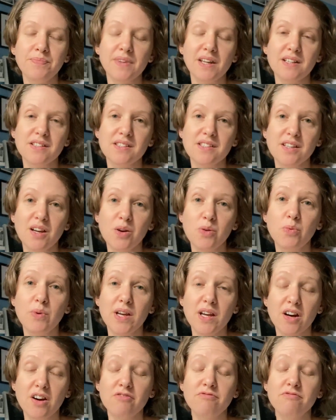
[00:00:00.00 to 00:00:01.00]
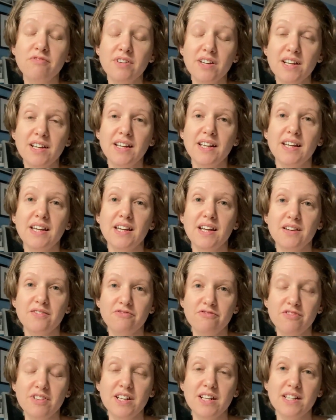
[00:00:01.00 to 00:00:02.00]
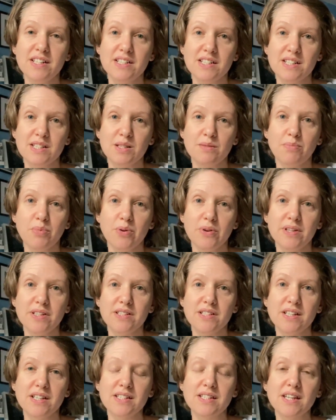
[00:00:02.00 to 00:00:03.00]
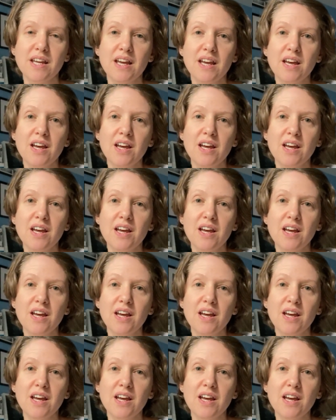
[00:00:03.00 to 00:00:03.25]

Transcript: and so we are really, really disappointed